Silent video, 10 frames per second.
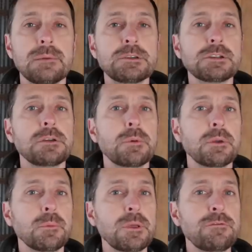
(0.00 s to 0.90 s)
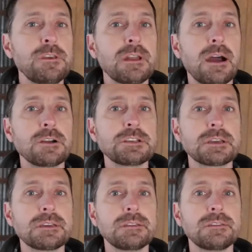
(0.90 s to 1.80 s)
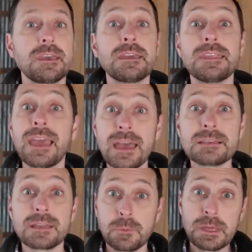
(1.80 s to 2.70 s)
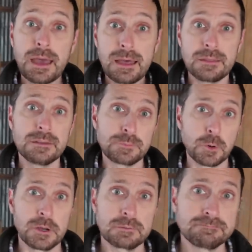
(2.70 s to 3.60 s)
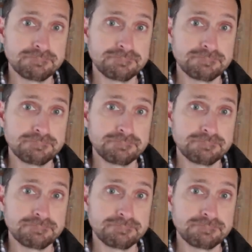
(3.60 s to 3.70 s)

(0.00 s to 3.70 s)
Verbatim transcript: Let me show you what we feed our chickens and the eggs that we got this morning.